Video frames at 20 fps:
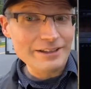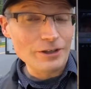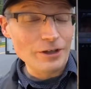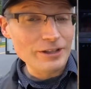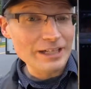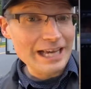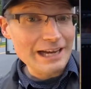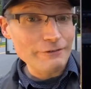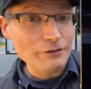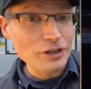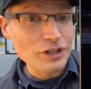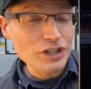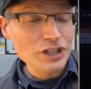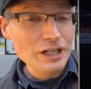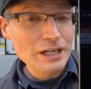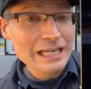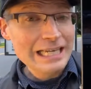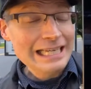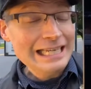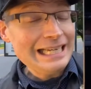On average,
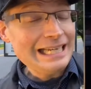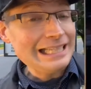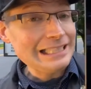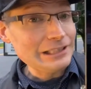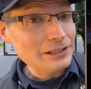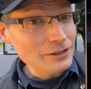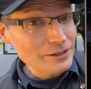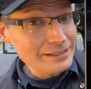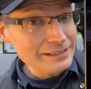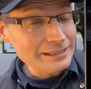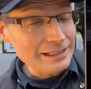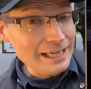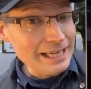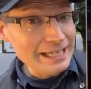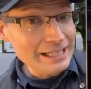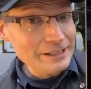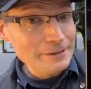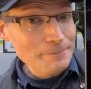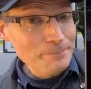it looks like